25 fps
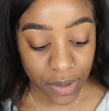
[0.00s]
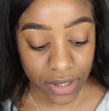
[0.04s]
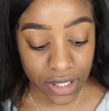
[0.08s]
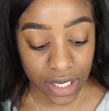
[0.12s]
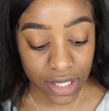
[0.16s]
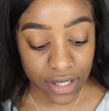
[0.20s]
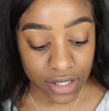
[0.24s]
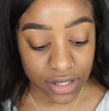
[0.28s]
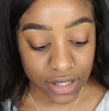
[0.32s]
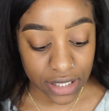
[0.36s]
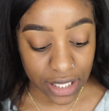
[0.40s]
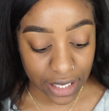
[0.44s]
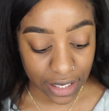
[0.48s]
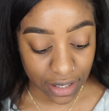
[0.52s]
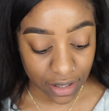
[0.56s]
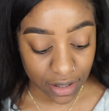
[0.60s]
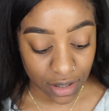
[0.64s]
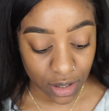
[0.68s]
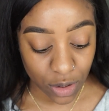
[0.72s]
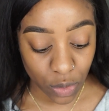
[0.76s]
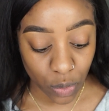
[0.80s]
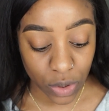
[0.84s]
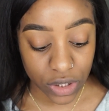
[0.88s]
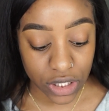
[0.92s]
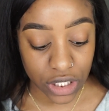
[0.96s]
another thing
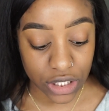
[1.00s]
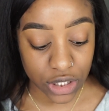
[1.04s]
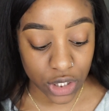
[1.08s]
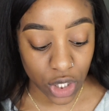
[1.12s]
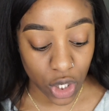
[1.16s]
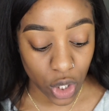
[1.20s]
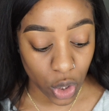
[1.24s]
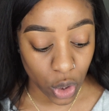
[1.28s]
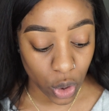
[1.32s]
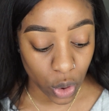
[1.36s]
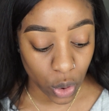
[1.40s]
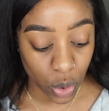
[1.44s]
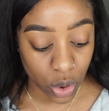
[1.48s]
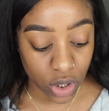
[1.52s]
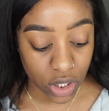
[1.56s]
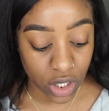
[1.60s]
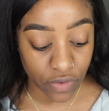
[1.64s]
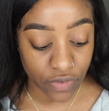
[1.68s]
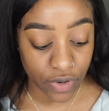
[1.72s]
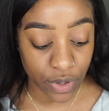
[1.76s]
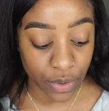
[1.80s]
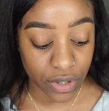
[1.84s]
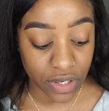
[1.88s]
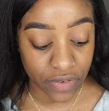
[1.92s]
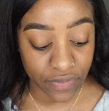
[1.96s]
with this whole
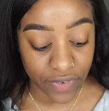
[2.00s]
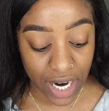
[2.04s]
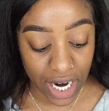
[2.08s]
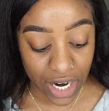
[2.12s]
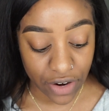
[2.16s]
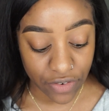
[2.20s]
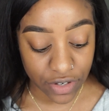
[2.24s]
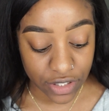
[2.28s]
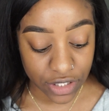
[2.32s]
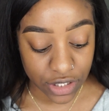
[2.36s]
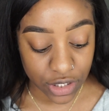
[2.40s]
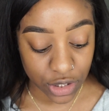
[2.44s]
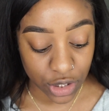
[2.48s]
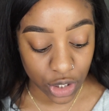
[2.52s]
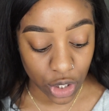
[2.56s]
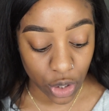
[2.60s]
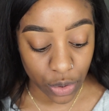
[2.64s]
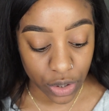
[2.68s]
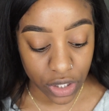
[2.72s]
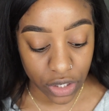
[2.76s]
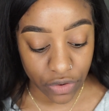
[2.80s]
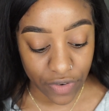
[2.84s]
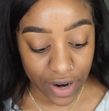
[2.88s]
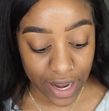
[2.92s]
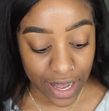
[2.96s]
coronavirus
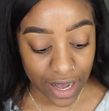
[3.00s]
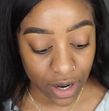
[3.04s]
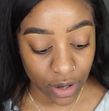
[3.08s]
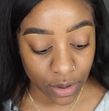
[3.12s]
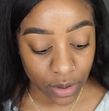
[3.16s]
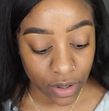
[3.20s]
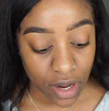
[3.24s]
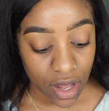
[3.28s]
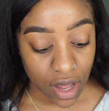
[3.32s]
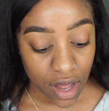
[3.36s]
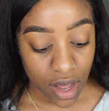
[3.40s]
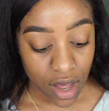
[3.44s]
going around,